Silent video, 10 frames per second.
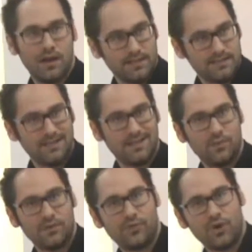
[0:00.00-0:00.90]
let's say they
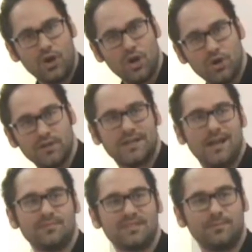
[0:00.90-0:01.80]
were for a long
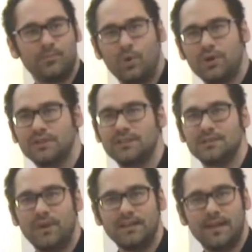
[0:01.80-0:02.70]
time
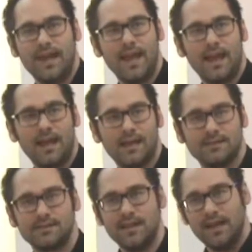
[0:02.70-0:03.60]
supported by the
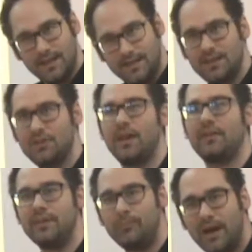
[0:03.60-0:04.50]
Allies, and then you
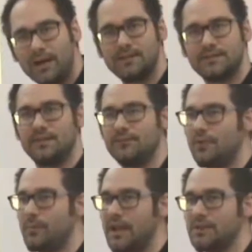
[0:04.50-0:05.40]
have the partisan
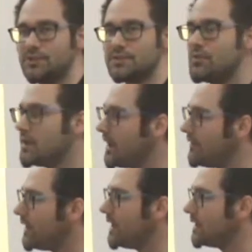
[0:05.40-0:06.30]
formation. So you
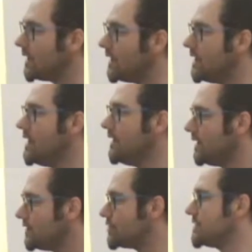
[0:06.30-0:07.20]
have like
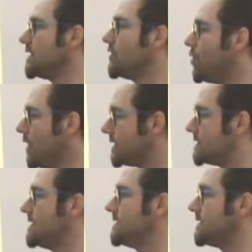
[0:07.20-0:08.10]
interesting
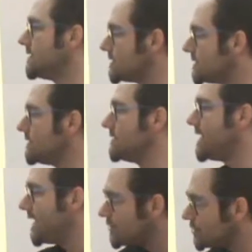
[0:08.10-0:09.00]
coexistence and
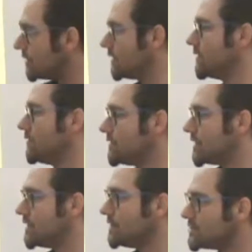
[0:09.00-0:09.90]
tension,
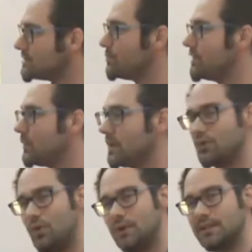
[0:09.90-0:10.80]
contradictions
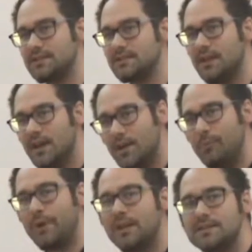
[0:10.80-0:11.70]
between all these
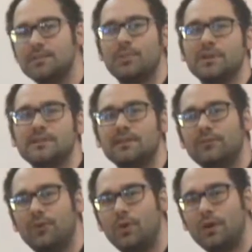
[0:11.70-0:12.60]
principles
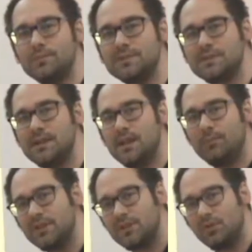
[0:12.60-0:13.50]
and forms,
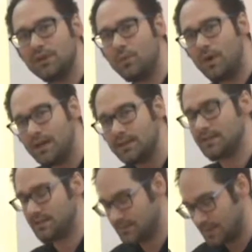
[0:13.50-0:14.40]
but only
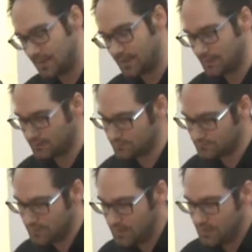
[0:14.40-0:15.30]
one that is like kind of